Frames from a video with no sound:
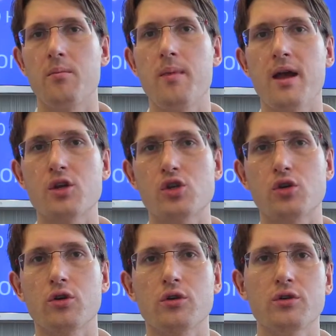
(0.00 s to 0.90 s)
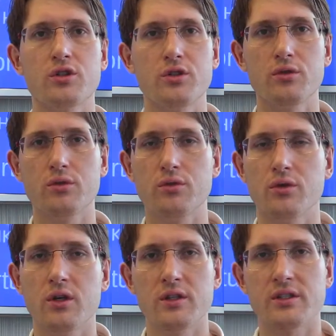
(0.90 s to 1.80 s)
Make sure to
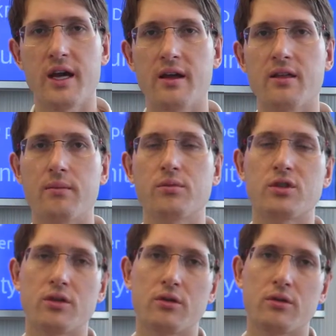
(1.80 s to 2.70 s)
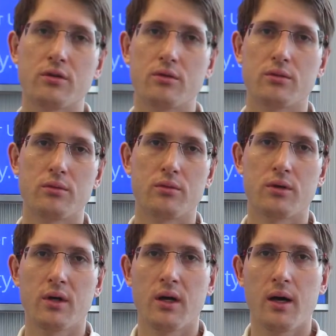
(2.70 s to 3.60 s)
take them to
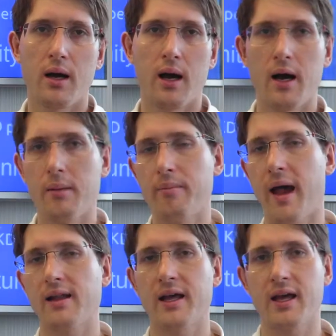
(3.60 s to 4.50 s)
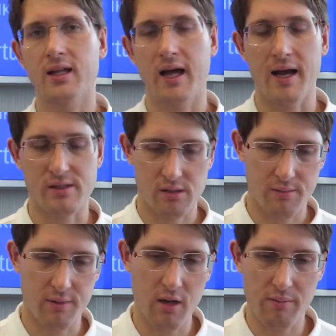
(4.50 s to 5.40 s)
ballet class.
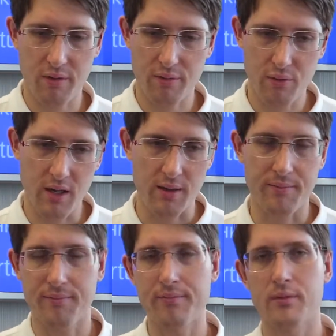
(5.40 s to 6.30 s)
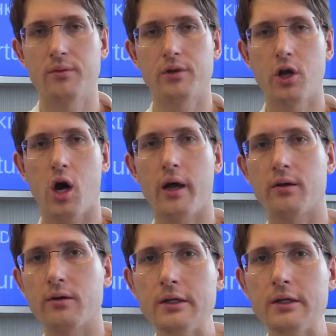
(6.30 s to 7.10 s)
Number 3, dot.